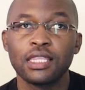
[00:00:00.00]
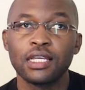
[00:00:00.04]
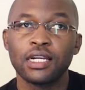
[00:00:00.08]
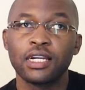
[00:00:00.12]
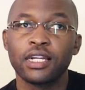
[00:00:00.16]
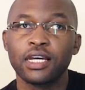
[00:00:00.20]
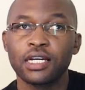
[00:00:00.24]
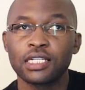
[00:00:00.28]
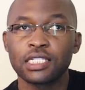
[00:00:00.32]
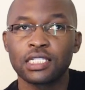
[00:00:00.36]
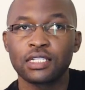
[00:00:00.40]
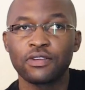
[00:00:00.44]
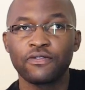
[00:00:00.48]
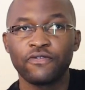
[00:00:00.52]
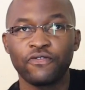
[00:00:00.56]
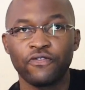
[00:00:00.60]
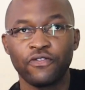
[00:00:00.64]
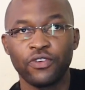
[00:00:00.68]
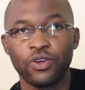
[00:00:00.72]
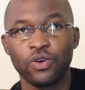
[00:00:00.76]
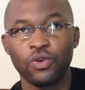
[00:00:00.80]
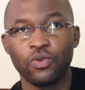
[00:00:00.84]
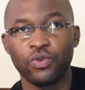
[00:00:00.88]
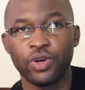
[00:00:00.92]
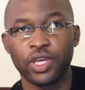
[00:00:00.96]
in the next
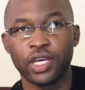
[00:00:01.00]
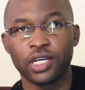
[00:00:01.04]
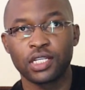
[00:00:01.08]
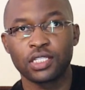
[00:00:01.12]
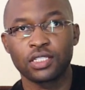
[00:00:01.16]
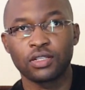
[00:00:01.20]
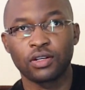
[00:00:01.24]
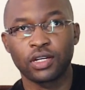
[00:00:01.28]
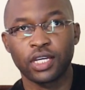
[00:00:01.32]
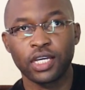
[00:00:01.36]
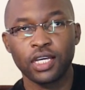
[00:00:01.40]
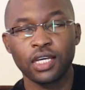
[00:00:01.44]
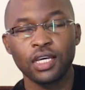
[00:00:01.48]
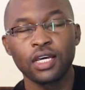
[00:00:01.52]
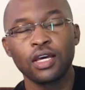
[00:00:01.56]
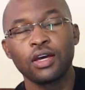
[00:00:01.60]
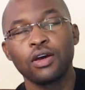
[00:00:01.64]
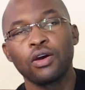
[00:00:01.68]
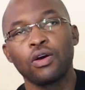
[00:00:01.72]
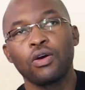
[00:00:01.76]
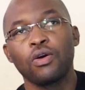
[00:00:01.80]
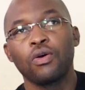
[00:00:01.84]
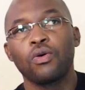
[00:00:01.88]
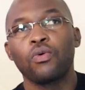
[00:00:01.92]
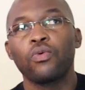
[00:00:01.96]
few weeks, okay,
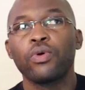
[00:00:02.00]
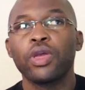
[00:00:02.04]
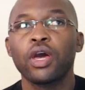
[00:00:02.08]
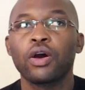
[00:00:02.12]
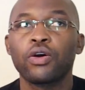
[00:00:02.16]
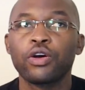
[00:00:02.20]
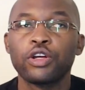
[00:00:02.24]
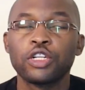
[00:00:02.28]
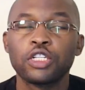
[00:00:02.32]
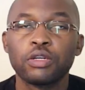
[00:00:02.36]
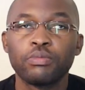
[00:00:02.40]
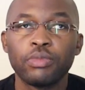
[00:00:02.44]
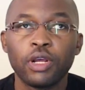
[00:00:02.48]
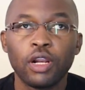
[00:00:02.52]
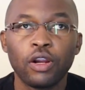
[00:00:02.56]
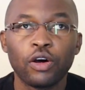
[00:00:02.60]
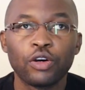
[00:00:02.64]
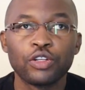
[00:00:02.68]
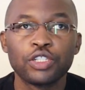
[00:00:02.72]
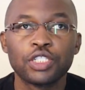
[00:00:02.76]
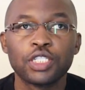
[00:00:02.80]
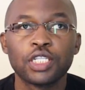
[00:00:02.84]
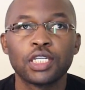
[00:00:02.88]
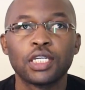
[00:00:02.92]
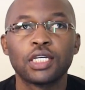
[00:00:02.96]
we are going to be
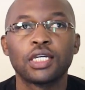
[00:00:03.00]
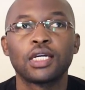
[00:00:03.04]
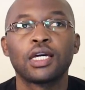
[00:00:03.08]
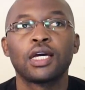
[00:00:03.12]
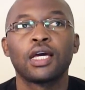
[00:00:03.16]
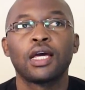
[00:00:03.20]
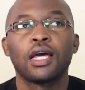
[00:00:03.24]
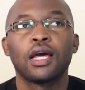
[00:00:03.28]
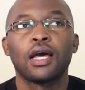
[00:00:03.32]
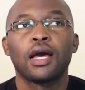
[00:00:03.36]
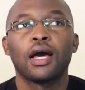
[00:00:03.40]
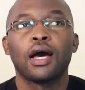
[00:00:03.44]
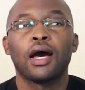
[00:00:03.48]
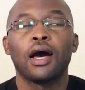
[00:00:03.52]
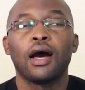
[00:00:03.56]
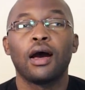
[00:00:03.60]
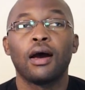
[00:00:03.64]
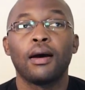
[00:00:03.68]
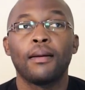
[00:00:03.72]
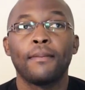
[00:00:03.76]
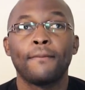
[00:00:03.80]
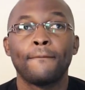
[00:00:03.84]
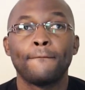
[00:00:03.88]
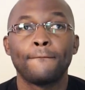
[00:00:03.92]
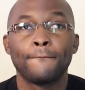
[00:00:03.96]
launching
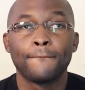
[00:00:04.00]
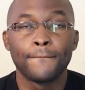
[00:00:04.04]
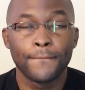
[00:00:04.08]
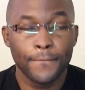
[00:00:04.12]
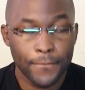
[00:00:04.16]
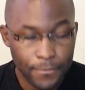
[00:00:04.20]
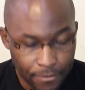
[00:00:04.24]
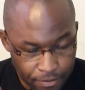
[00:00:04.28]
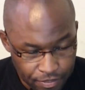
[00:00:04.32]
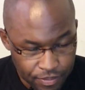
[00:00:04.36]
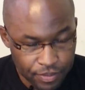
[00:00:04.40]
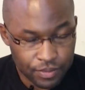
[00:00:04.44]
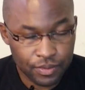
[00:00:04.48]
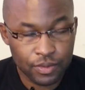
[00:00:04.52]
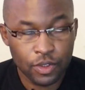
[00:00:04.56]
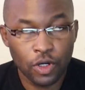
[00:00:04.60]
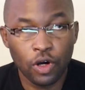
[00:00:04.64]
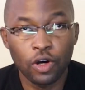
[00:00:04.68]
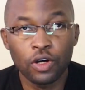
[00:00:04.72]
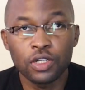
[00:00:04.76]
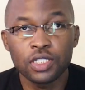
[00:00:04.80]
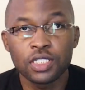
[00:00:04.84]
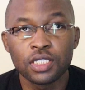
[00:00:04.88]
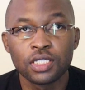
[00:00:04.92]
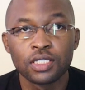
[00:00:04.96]
a
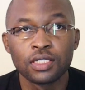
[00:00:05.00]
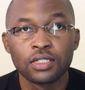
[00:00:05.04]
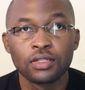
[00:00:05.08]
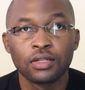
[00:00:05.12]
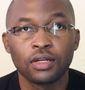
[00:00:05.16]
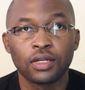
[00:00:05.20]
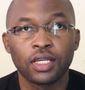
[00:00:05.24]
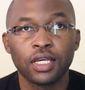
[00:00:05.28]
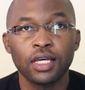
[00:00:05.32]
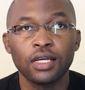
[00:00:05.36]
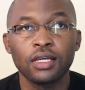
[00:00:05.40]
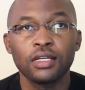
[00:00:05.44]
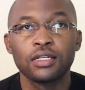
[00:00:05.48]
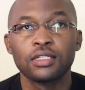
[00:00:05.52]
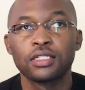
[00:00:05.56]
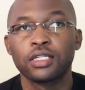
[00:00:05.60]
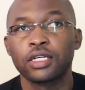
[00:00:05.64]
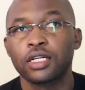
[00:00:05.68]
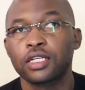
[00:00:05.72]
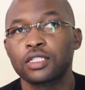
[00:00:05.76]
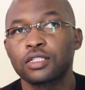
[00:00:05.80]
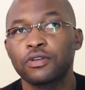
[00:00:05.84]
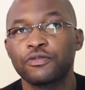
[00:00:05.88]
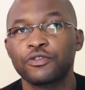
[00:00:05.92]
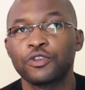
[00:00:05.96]
course, okay,
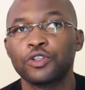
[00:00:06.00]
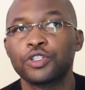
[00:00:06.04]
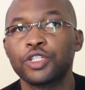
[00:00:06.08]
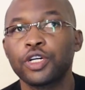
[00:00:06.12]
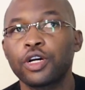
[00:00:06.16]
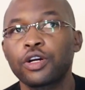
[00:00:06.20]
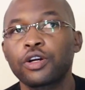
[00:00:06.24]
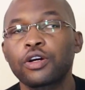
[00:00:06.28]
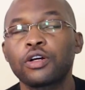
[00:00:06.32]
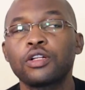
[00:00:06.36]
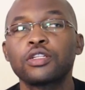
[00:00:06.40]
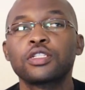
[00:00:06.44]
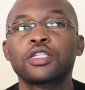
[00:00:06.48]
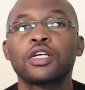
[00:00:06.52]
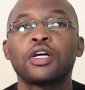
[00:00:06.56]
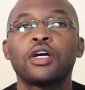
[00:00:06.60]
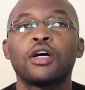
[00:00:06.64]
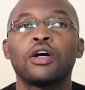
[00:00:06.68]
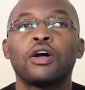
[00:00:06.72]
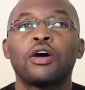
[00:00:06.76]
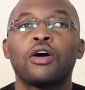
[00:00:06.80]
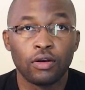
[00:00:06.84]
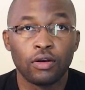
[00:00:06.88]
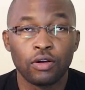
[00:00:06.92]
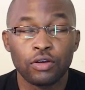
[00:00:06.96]
series of tutorials
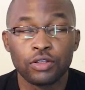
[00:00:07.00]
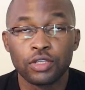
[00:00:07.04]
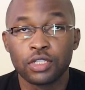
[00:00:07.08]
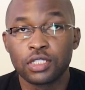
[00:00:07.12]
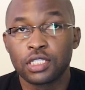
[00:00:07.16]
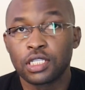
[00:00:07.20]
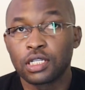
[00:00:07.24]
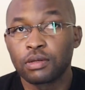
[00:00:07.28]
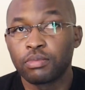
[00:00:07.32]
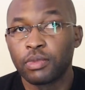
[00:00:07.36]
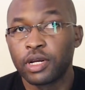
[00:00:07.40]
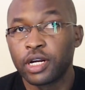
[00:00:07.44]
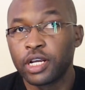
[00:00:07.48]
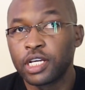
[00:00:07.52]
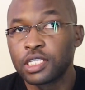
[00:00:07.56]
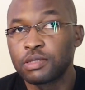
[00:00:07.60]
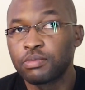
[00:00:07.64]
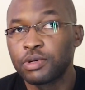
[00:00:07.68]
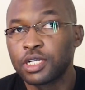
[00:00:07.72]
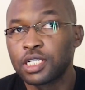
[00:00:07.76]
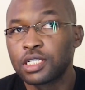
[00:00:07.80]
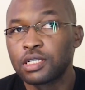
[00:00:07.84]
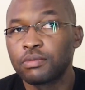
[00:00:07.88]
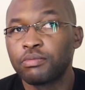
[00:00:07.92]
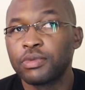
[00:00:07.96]
on logistics
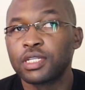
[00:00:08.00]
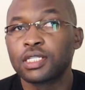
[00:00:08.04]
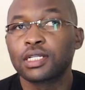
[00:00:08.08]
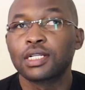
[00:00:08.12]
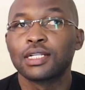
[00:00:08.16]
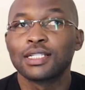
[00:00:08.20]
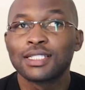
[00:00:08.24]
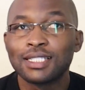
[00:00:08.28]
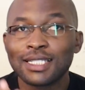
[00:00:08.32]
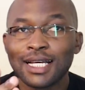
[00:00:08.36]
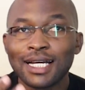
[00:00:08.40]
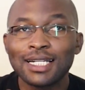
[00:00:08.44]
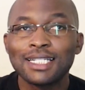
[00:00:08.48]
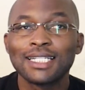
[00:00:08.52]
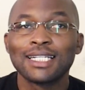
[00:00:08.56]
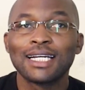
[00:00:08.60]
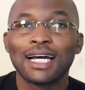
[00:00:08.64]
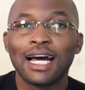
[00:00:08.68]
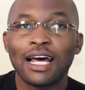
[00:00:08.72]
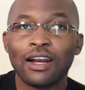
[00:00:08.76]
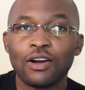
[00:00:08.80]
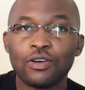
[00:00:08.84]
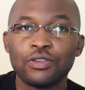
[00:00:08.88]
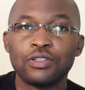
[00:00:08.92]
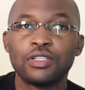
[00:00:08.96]
management, basically
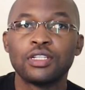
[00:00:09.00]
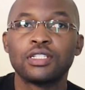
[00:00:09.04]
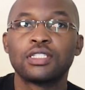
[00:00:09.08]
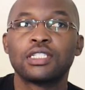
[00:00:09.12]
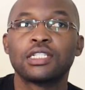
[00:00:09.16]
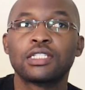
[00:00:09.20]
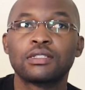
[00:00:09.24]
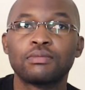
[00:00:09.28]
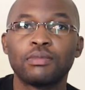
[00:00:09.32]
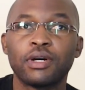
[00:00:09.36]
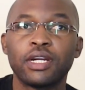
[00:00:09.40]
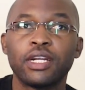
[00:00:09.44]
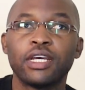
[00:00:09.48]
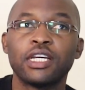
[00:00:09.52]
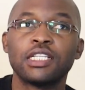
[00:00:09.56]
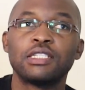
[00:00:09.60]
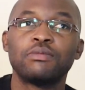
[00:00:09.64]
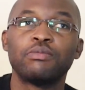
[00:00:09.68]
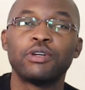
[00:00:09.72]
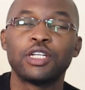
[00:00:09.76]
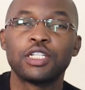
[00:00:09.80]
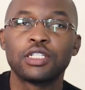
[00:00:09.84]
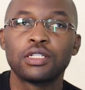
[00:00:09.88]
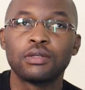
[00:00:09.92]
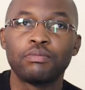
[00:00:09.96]
starting a logistics
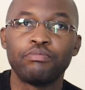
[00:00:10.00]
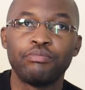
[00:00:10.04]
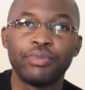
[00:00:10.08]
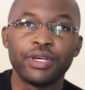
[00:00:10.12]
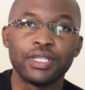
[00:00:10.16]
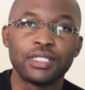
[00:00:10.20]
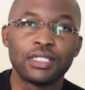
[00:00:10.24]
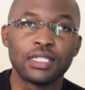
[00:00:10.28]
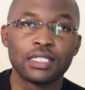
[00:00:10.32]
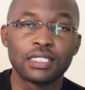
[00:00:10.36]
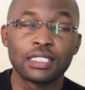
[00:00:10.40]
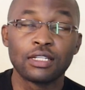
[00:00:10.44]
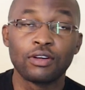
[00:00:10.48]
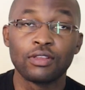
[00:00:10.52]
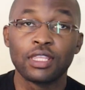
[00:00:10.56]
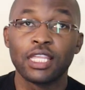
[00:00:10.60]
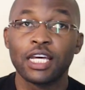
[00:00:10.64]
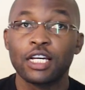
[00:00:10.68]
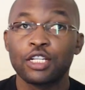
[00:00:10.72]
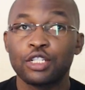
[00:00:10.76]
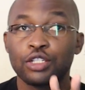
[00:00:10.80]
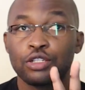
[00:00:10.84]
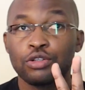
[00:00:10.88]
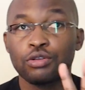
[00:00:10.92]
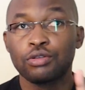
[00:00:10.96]
management business. Now,
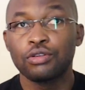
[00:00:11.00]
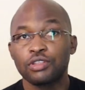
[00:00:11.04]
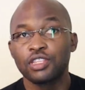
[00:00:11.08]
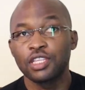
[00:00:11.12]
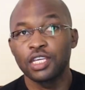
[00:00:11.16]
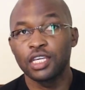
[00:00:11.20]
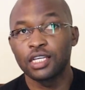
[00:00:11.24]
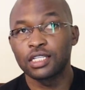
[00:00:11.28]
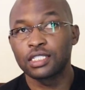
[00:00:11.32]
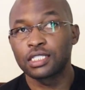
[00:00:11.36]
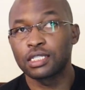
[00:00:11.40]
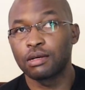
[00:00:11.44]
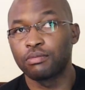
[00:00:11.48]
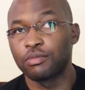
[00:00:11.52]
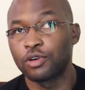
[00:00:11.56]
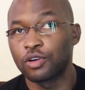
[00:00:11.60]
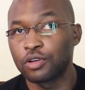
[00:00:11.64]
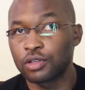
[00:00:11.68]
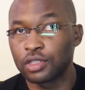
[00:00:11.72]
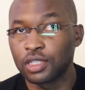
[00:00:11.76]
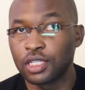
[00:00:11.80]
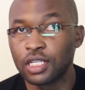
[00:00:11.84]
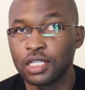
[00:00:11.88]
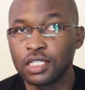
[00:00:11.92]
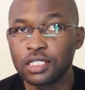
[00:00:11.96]
there are two things
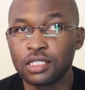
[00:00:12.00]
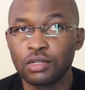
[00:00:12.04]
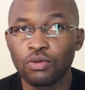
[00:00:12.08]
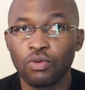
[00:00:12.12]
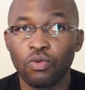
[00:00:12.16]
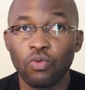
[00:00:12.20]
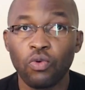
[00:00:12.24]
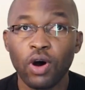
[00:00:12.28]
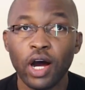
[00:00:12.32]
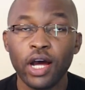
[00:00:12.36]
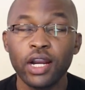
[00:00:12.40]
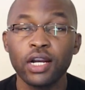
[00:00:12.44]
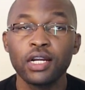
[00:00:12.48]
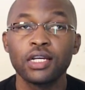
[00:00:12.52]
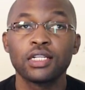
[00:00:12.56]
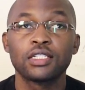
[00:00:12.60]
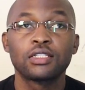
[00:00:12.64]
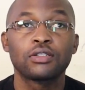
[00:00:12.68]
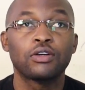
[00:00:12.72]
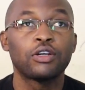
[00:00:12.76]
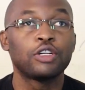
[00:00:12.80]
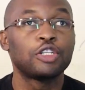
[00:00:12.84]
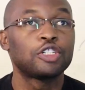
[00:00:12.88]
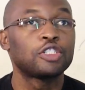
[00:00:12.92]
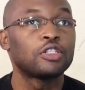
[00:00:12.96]
about this. One,
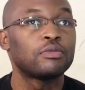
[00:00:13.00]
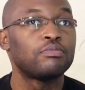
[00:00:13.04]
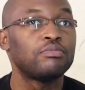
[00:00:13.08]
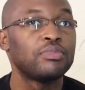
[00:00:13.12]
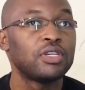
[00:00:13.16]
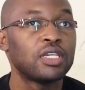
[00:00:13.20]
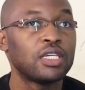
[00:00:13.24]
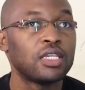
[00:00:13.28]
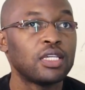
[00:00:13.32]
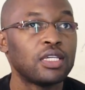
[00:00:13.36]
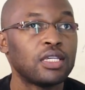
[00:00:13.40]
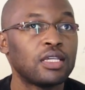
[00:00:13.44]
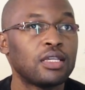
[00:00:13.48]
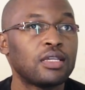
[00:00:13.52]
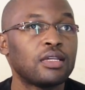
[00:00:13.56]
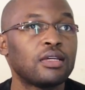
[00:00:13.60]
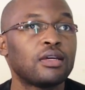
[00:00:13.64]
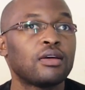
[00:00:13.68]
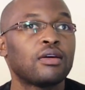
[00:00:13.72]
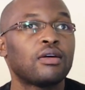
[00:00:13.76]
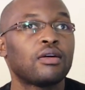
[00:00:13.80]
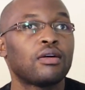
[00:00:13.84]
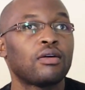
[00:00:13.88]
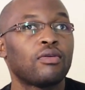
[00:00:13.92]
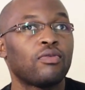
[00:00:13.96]
it's going to
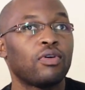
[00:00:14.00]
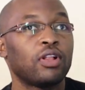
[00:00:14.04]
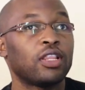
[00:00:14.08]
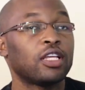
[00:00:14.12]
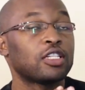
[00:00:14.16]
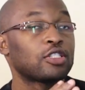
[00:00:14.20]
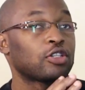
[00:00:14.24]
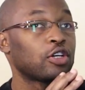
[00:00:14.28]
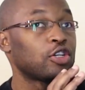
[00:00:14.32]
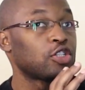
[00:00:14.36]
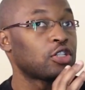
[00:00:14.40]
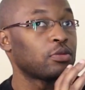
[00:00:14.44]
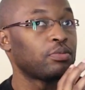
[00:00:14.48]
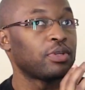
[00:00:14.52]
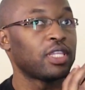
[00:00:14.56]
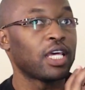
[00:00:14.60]
be, well, there's going